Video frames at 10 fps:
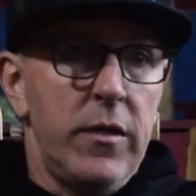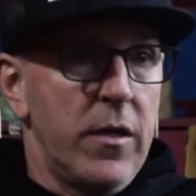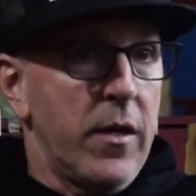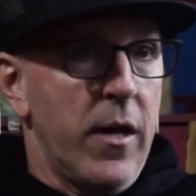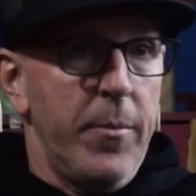
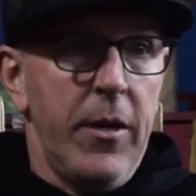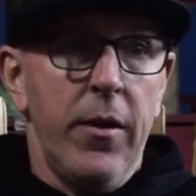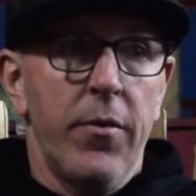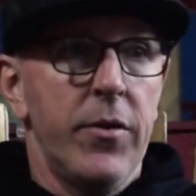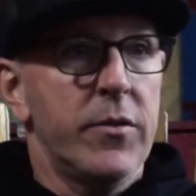He's gonna come
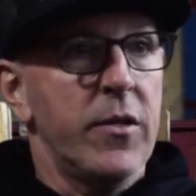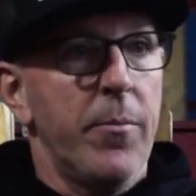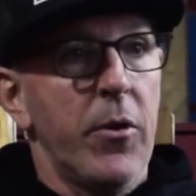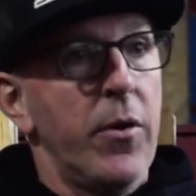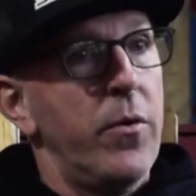in here in the
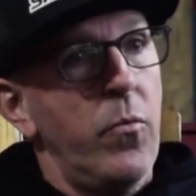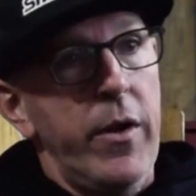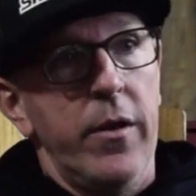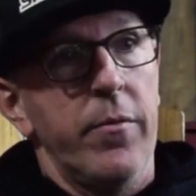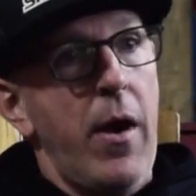summer
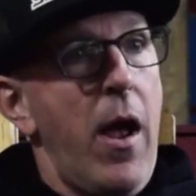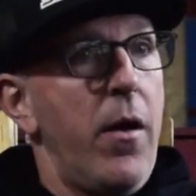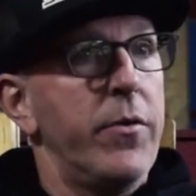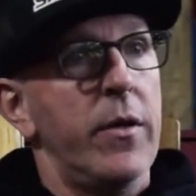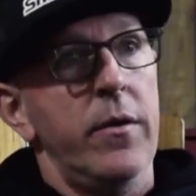and wheel
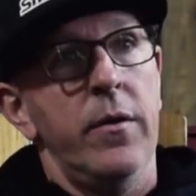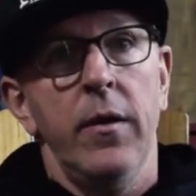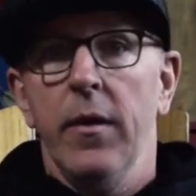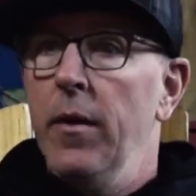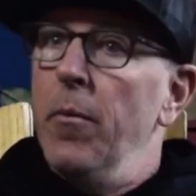around and